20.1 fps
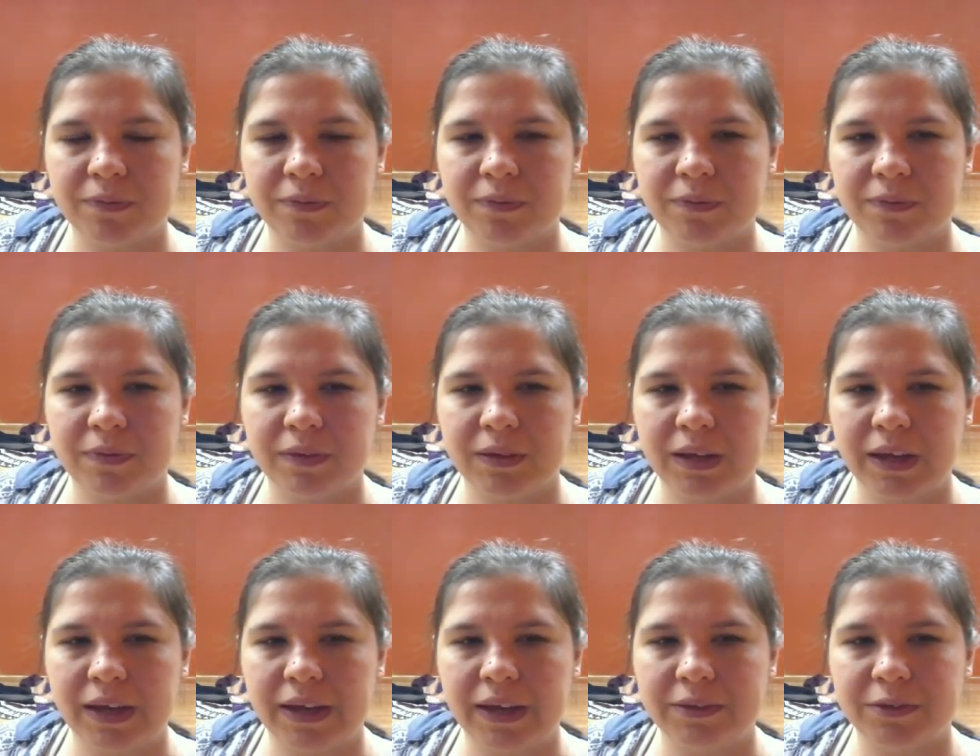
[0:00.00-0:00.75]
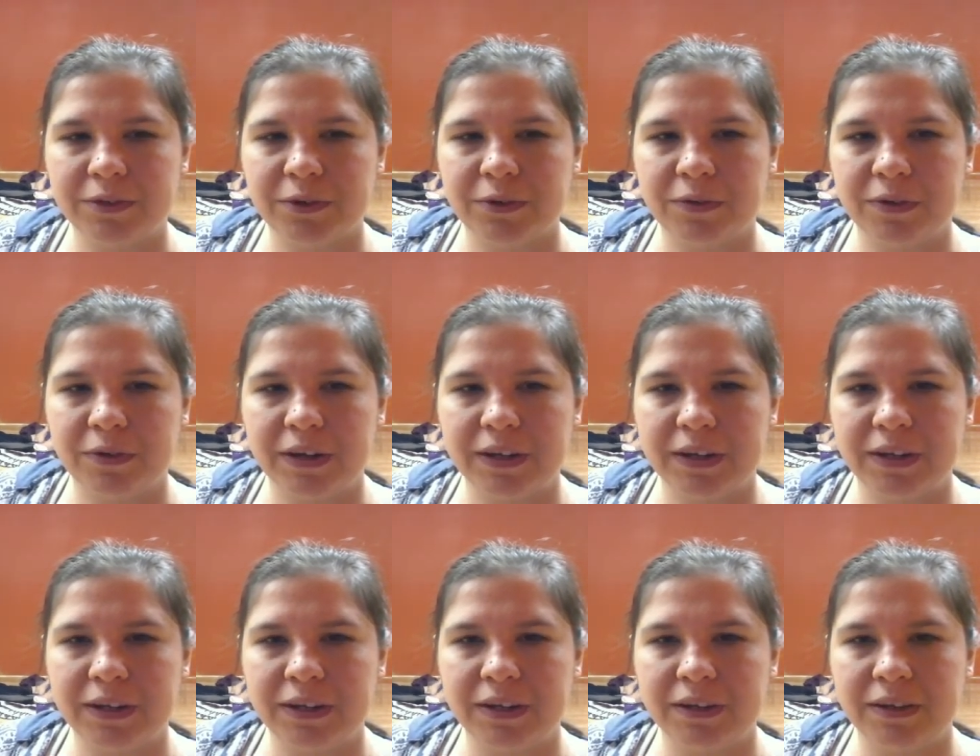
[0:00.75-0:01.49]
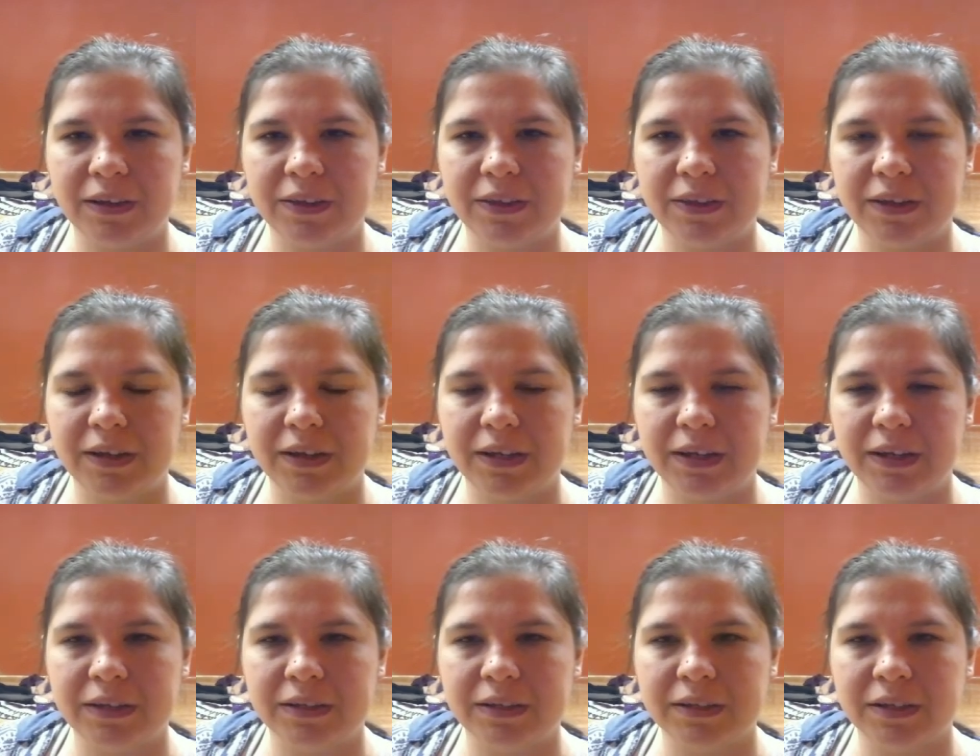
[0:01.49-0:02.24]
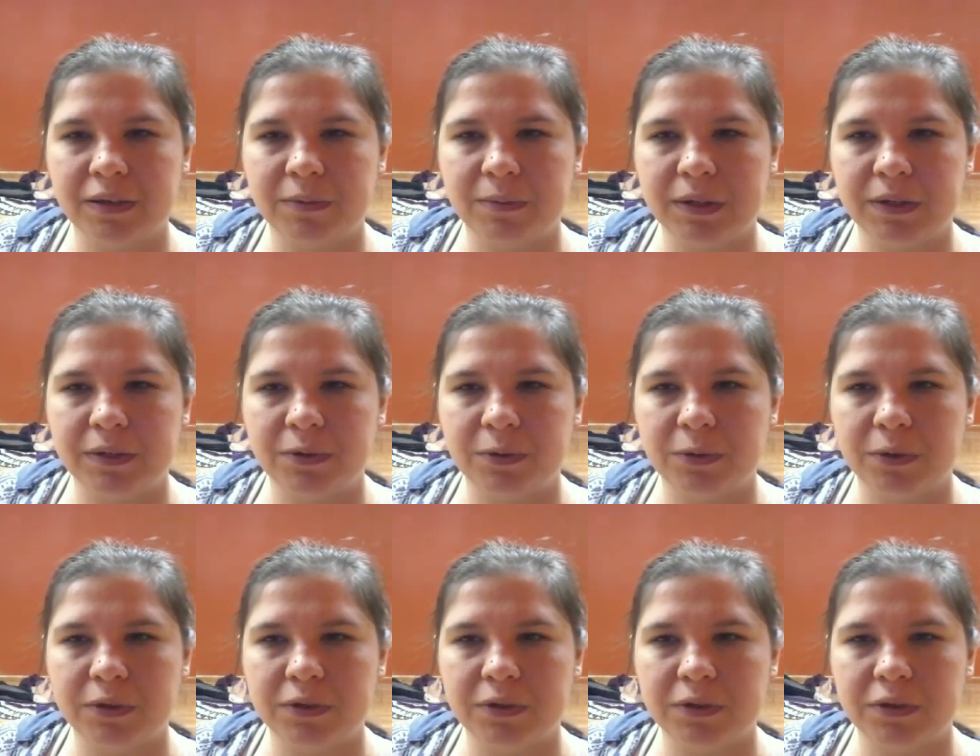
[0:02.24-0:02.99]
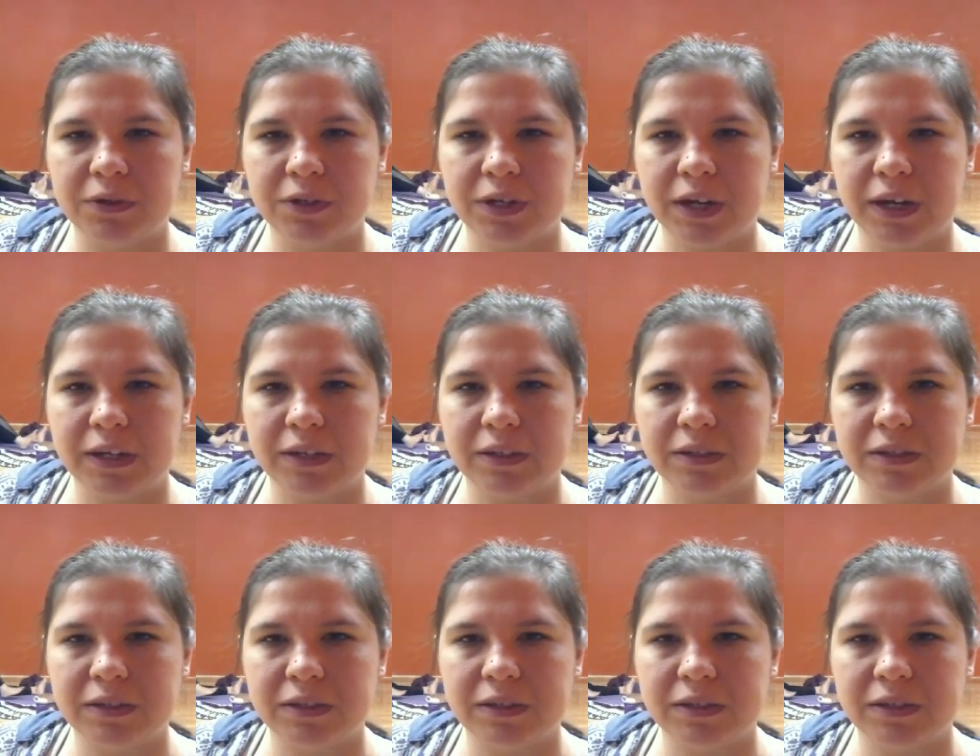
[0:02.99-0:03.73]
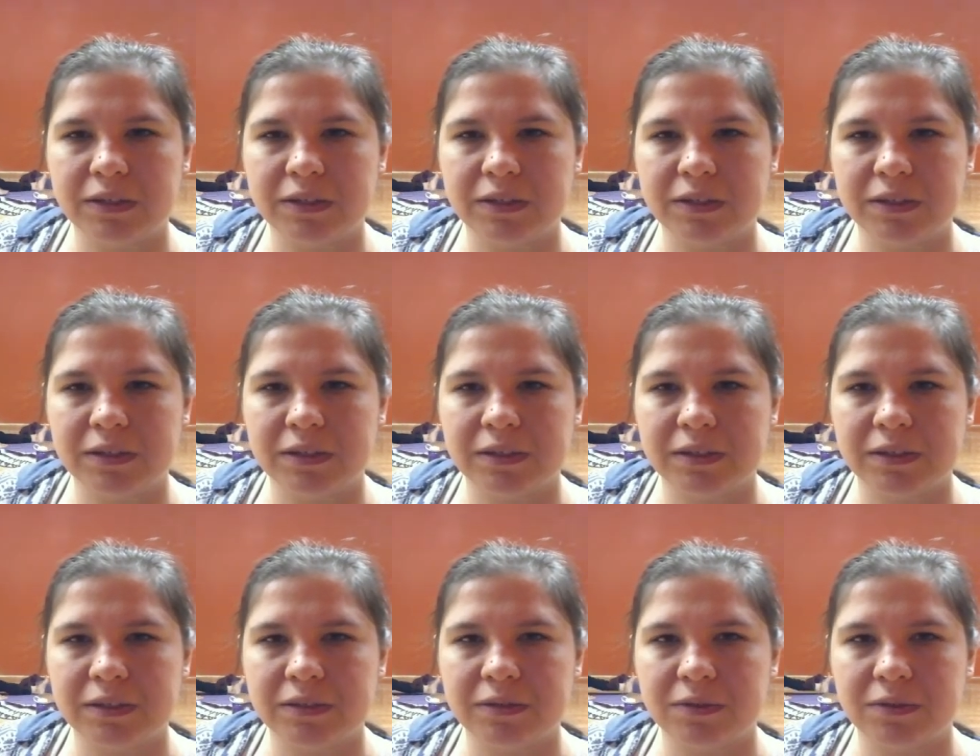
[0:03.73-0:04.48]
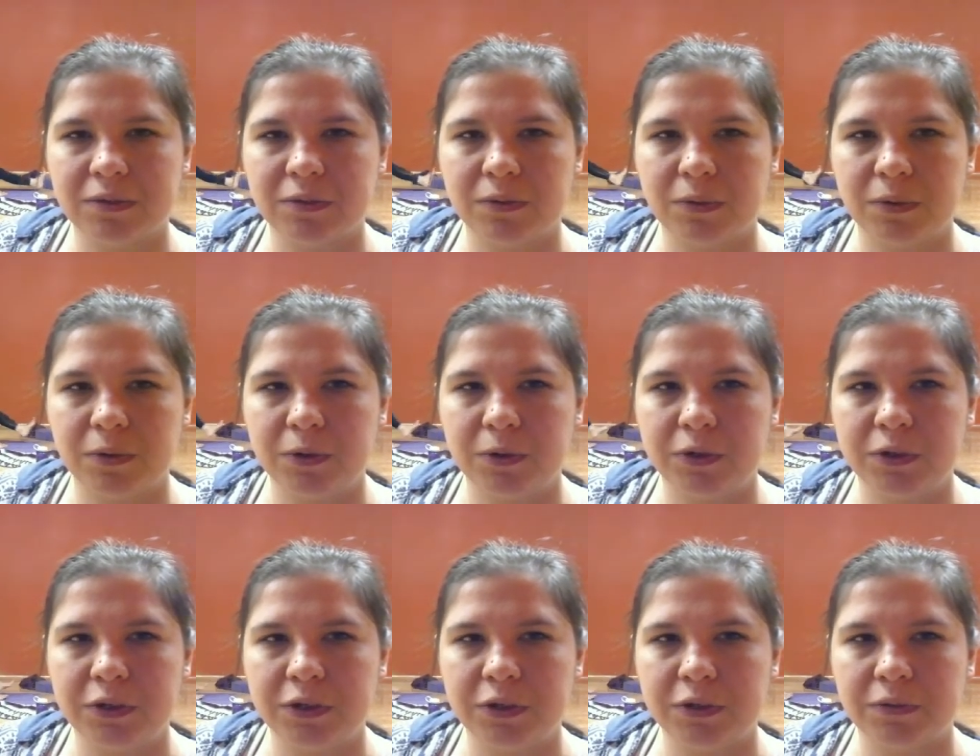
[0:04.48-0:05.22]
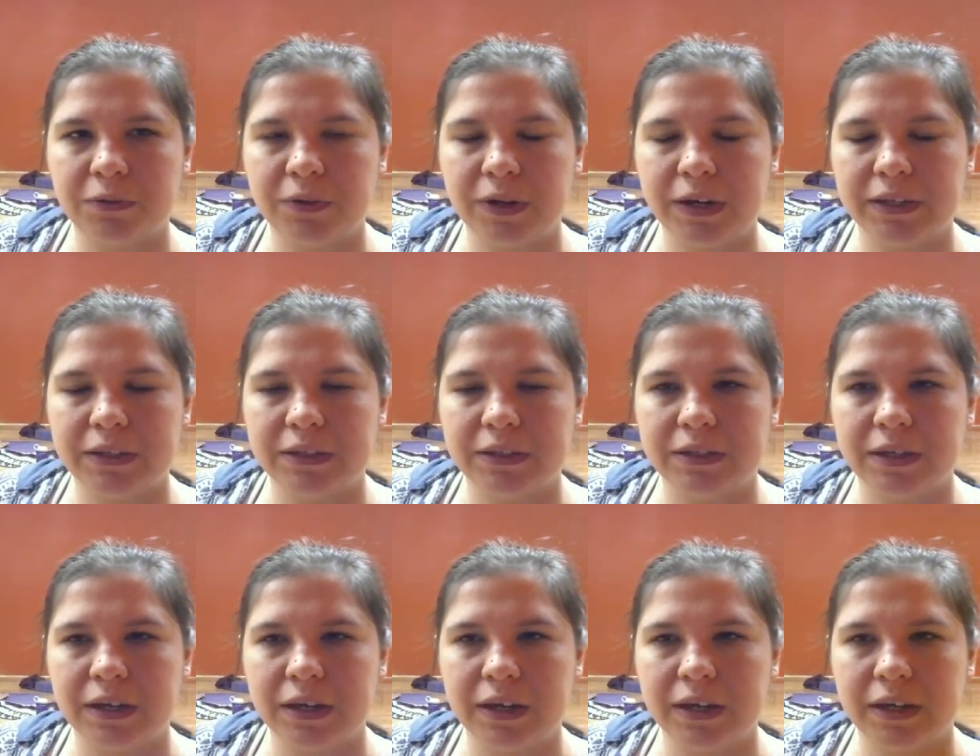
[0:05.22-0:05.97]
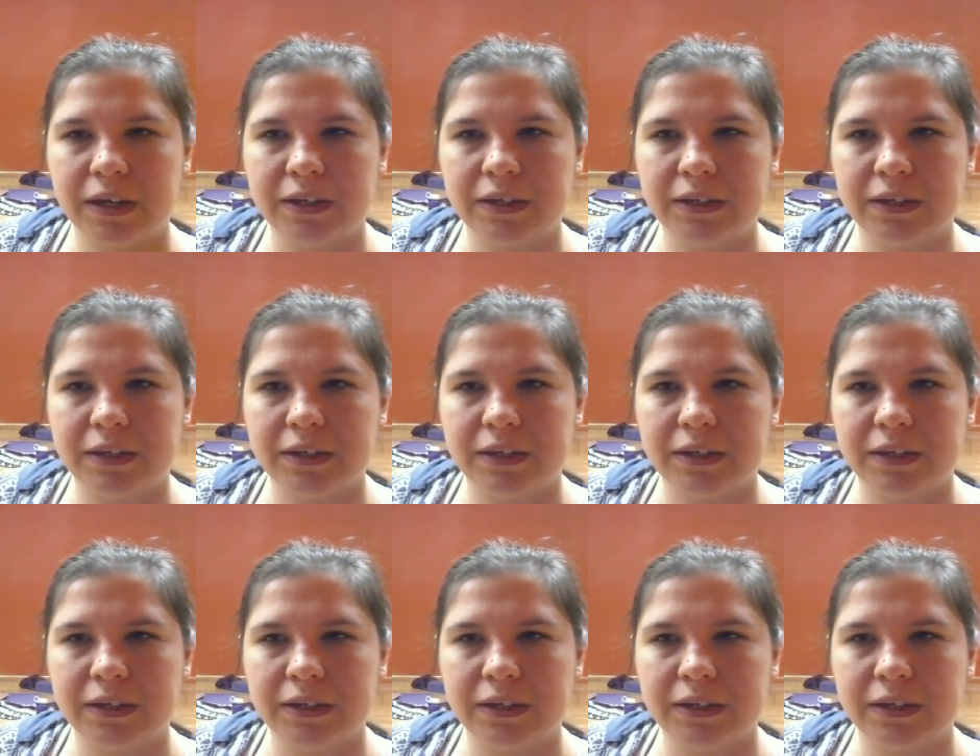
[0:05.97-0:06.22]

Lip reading: And as you're ready, let the knees come in towards your chest. Roll to your right side.